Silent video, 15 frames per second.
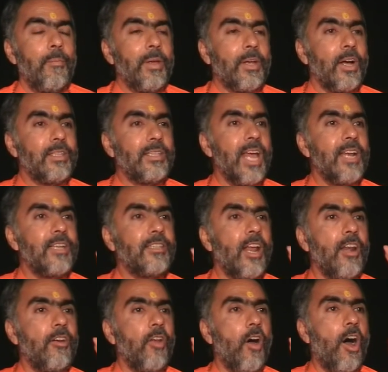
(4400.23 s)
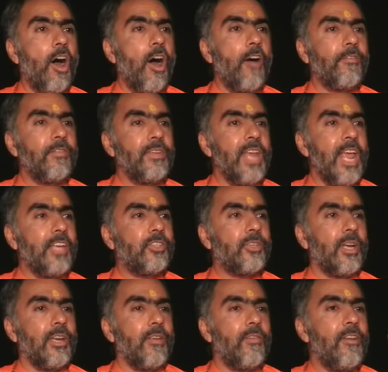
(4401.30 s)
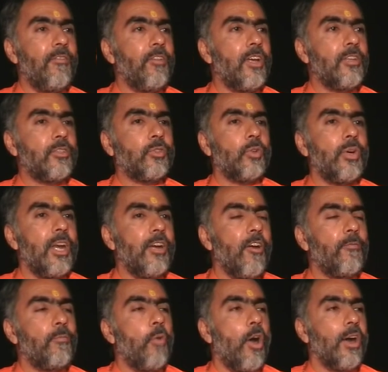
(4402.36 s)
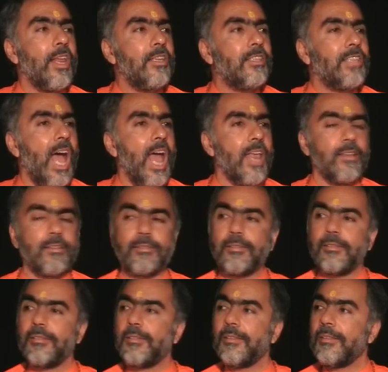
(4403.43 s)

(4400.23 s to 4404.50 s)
Because there is a law of nature, even if you are a student of modern science,